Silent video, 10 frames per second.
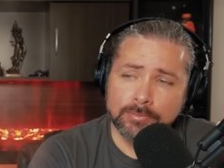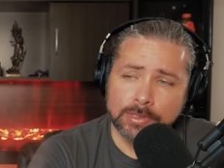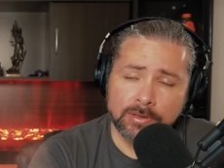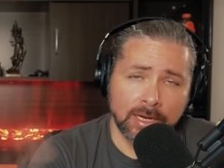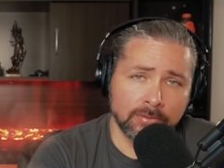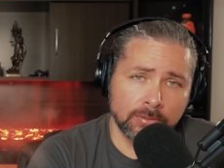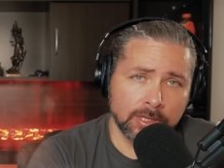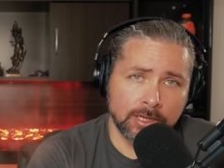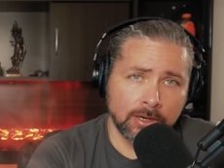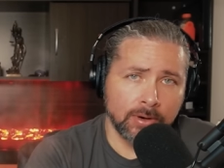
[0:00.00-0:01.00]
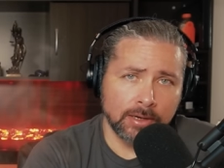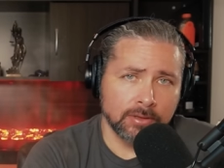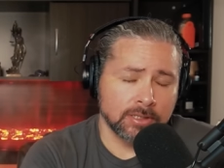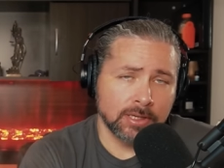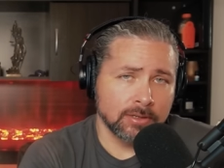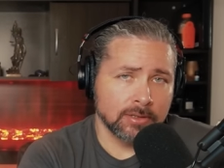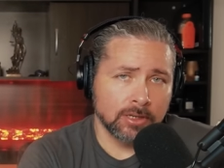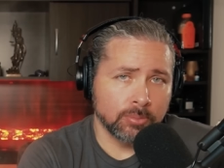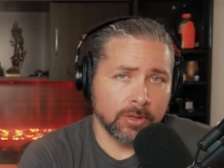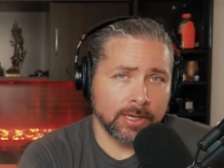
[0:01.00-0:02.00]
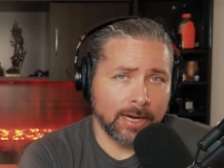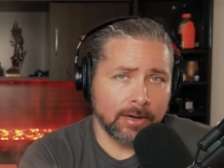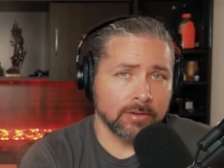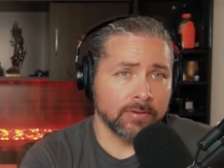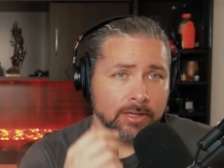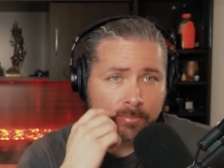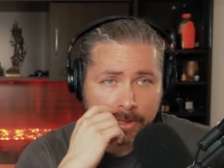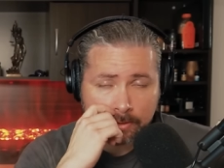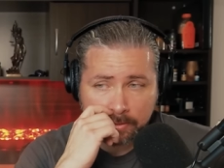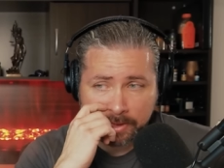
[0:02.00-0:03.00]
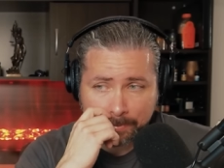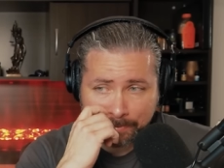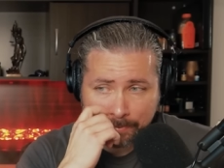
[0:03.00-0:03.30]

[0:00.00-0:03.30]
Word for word: you never really know how these things are going to play out developmentally.